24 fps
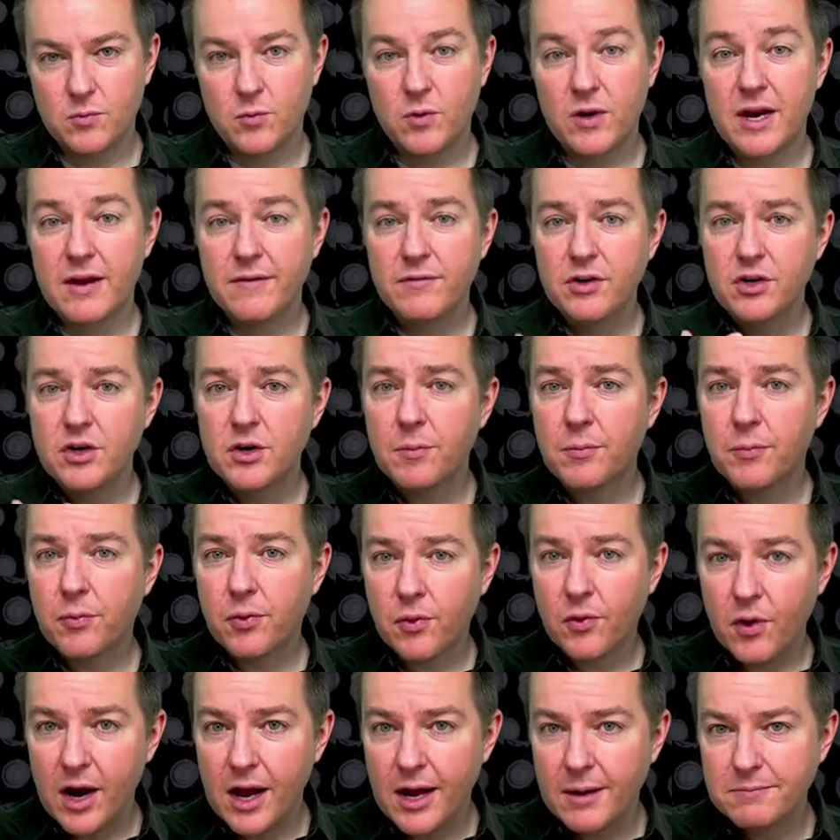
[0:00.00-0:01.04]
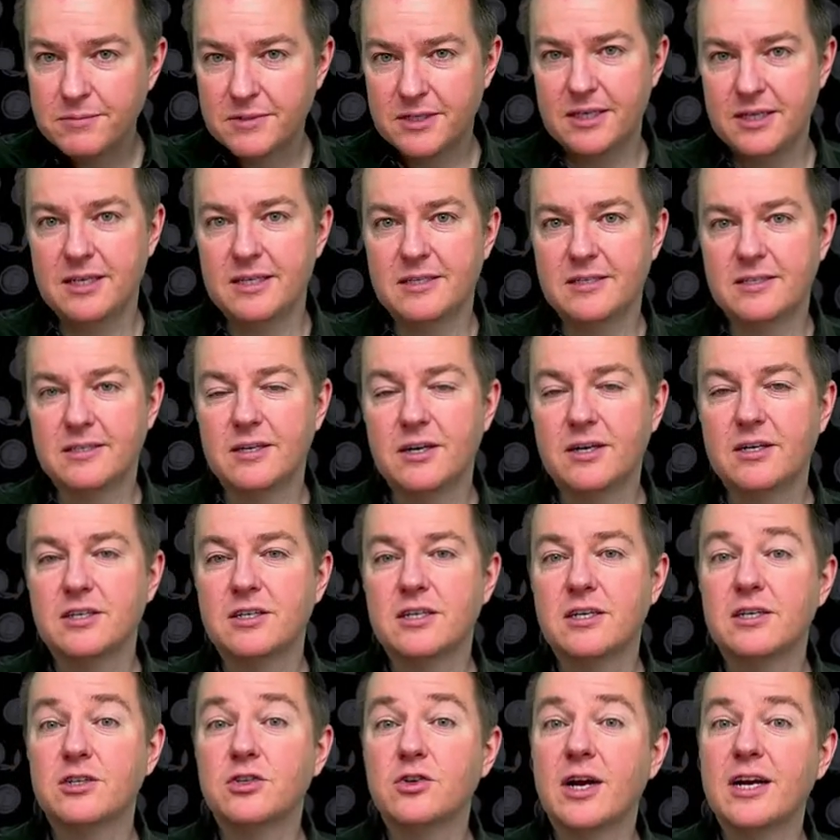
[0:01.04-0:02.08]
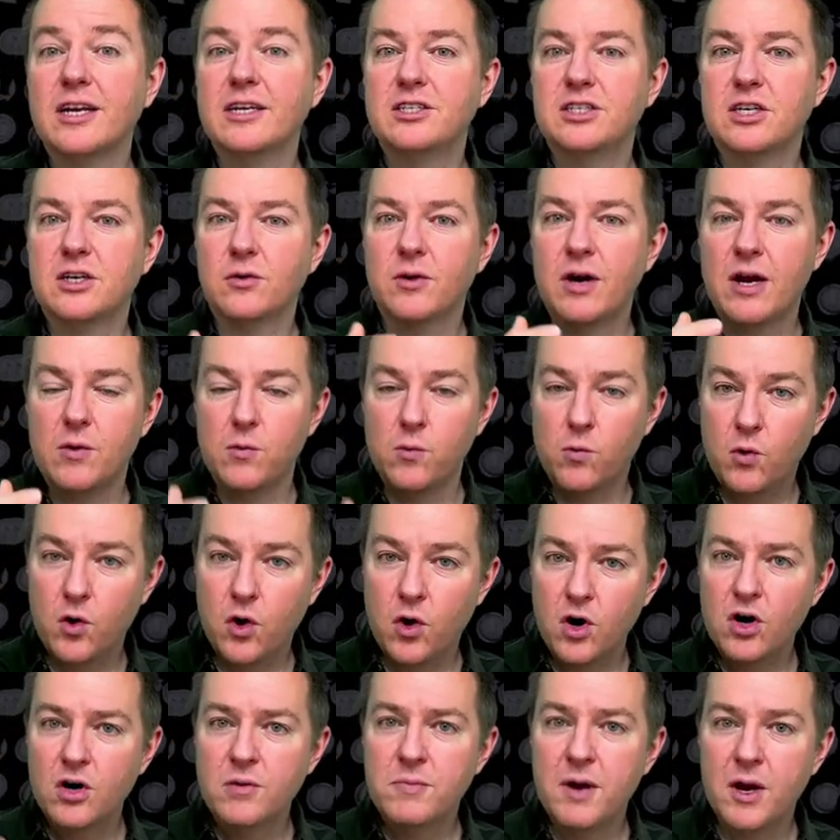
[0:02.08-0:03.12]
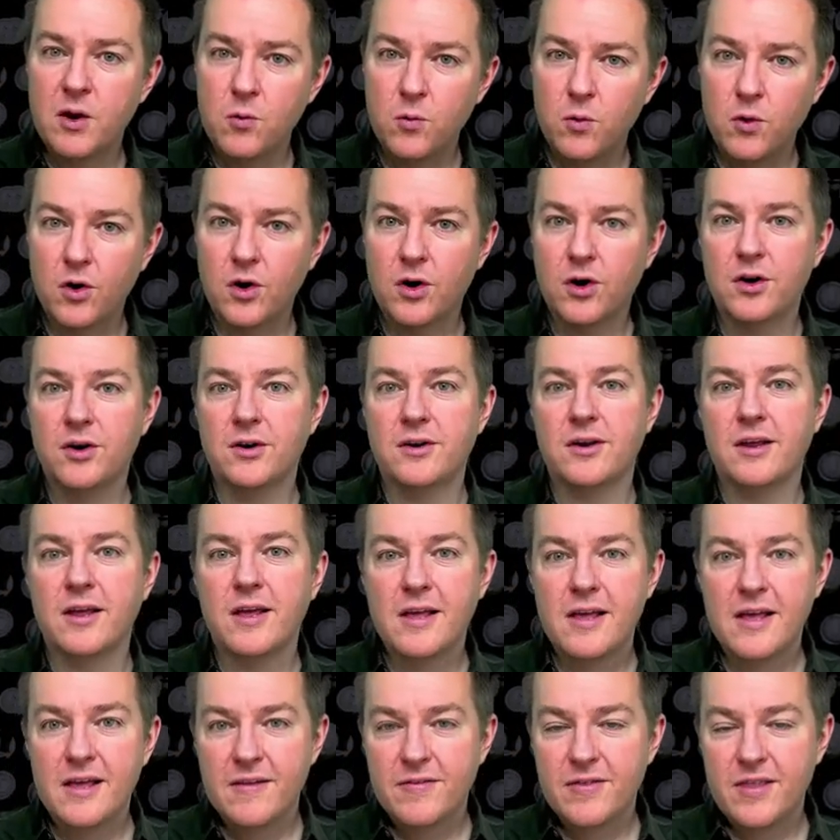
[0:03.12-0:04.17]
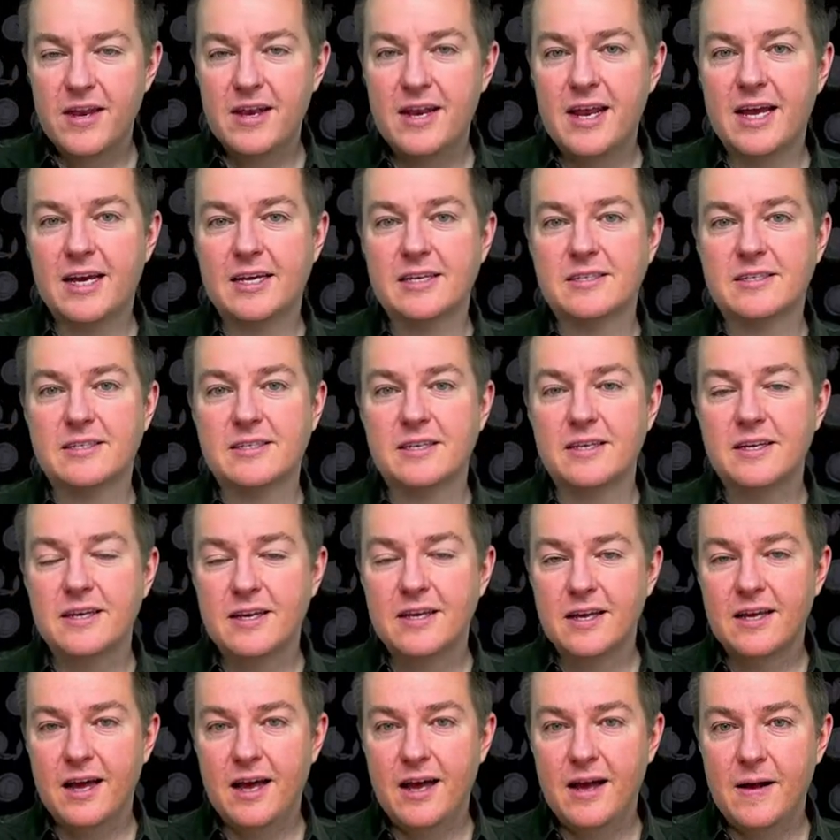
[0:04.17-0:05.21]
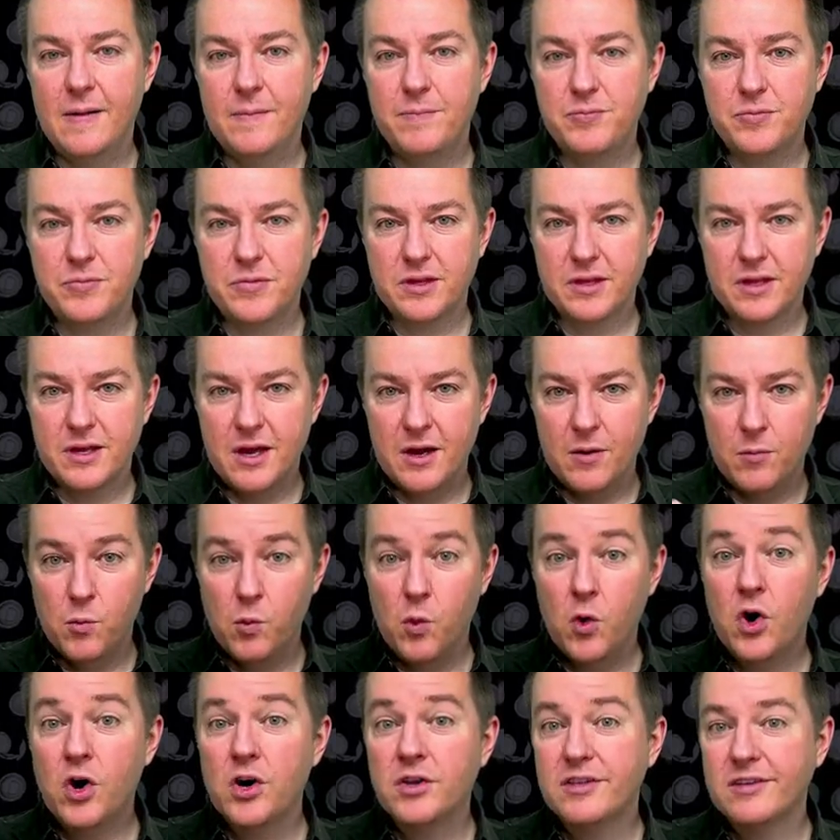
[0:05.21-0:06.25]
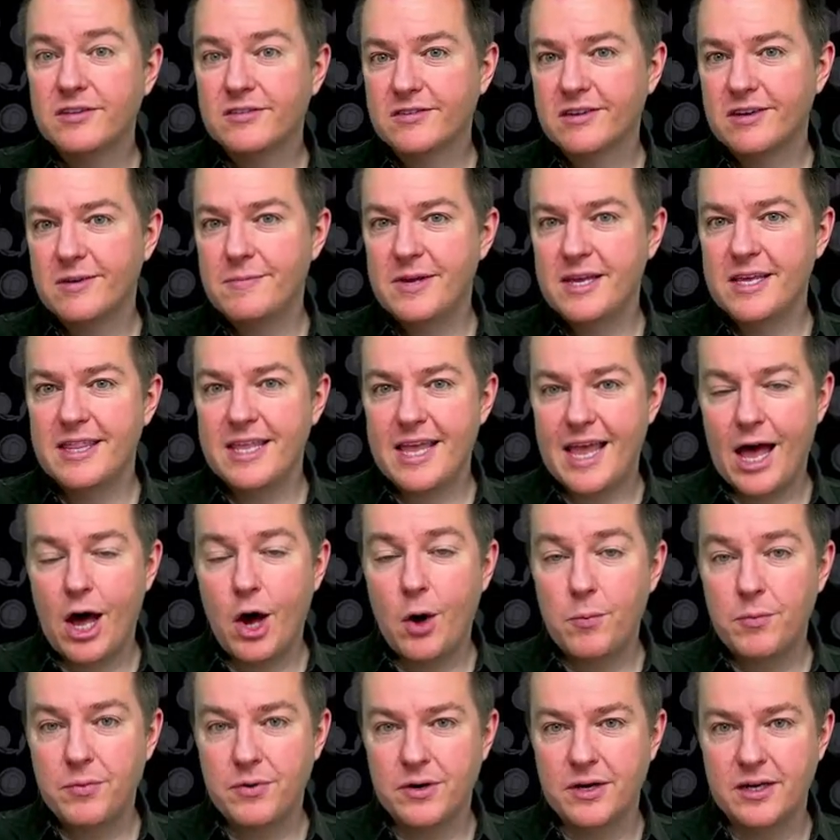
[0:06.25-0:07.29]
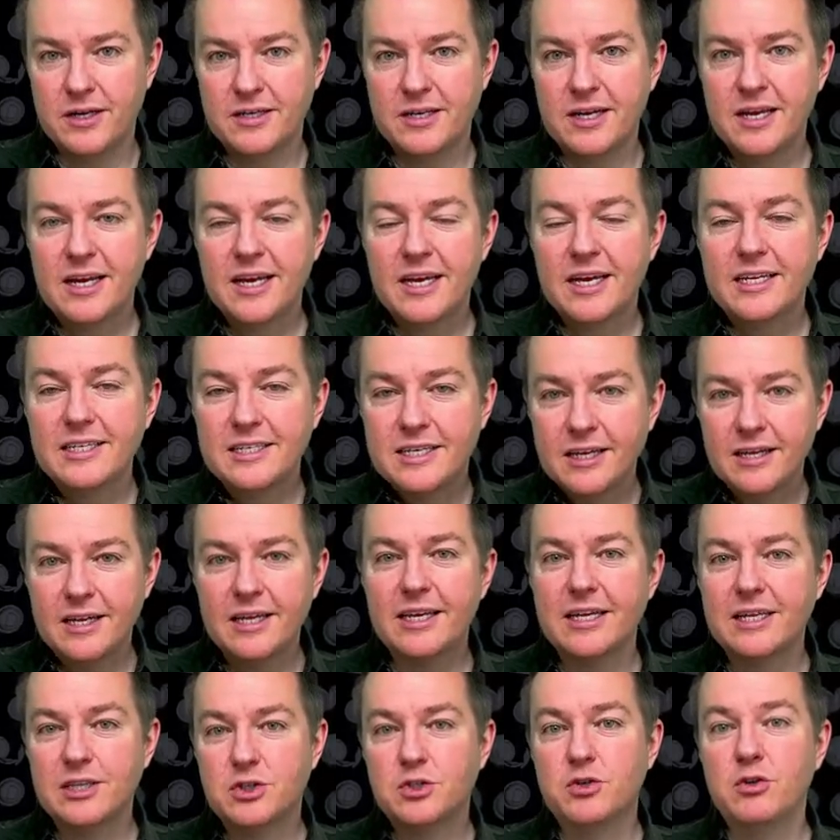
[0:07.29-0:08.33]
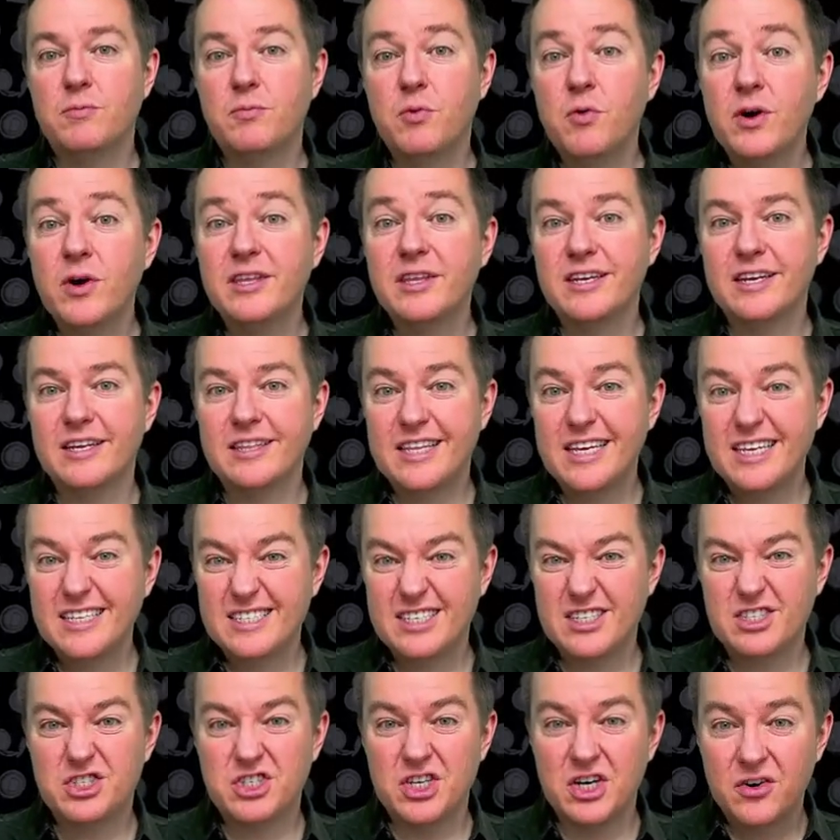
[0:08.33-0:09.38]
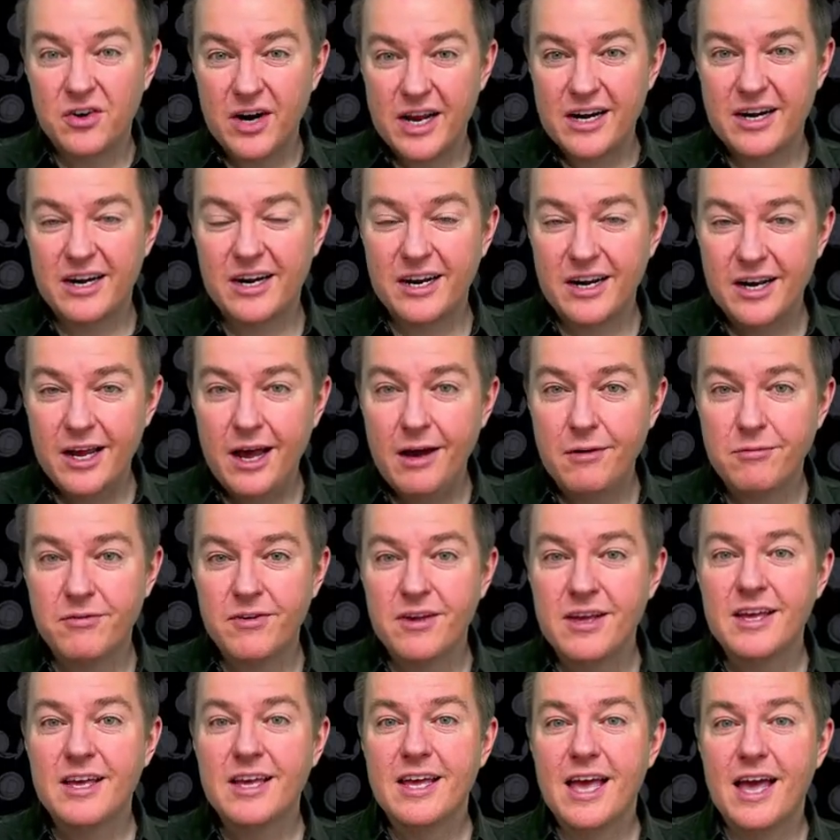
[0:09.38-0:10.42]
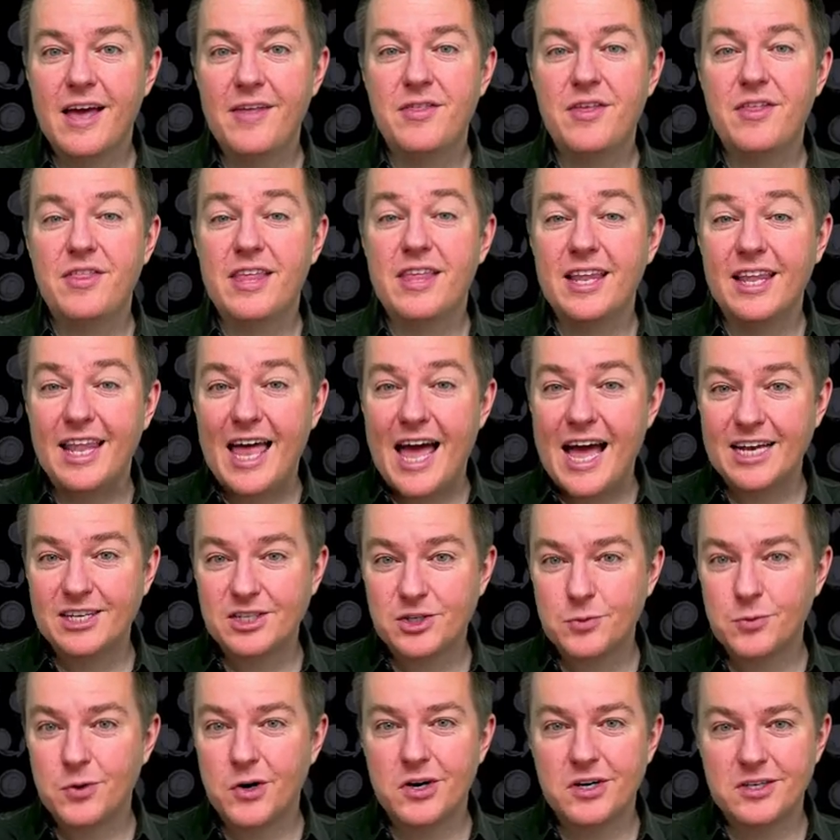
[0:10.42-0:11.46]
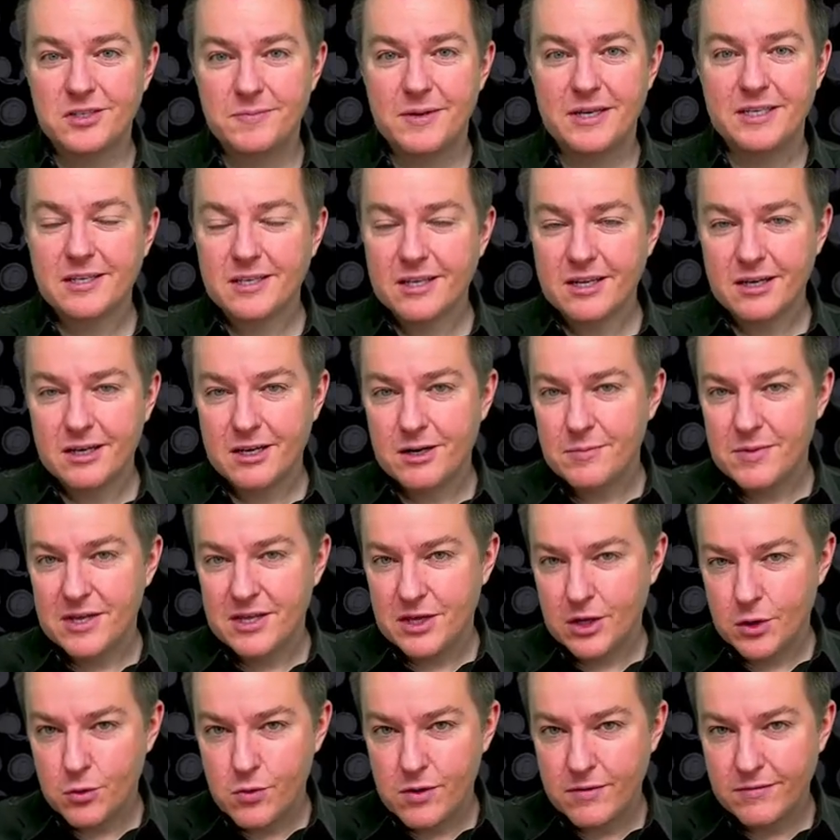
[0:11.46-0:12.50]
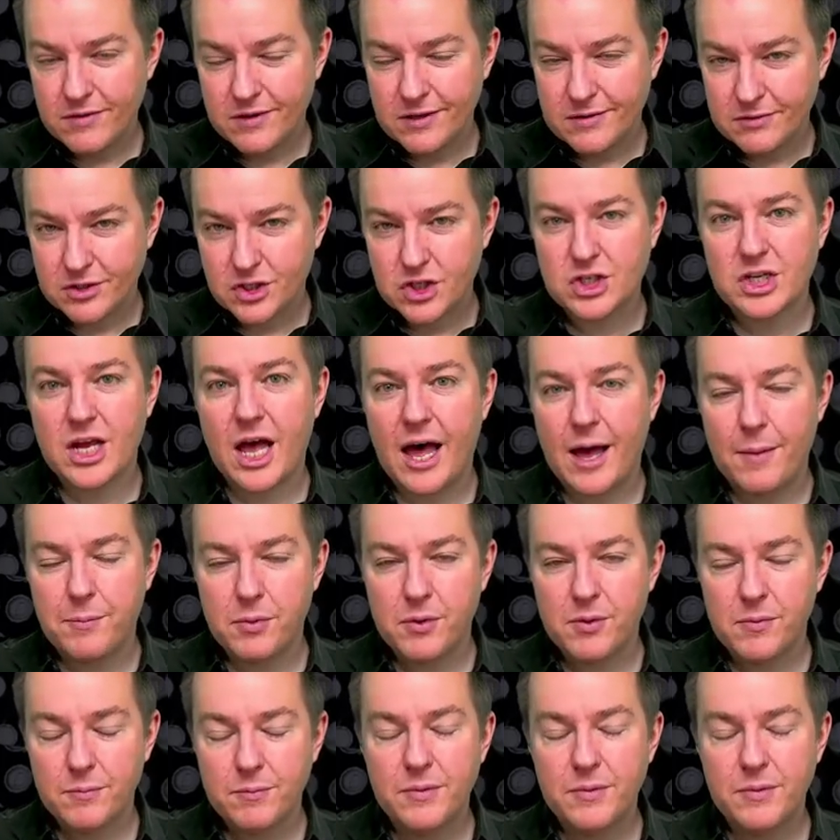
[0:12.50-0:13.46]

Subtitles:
Whatever your prompt is, they're just going to try to generate word by word the next word that's going to be in the output until it gets to a point that it thinks it's generated enough, and then the last word is basically going to be the equivalent of stop.